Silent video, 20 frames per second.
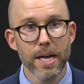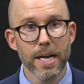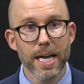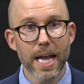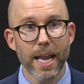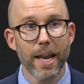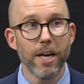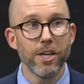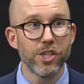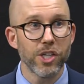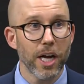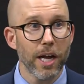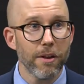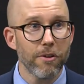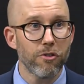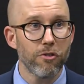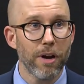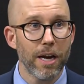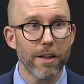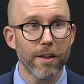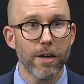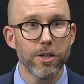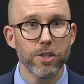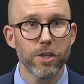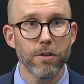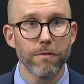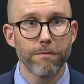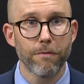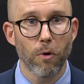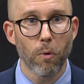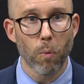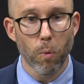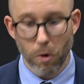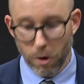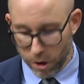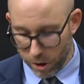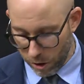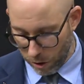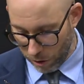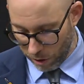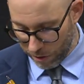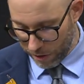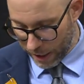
In a just transition for workers,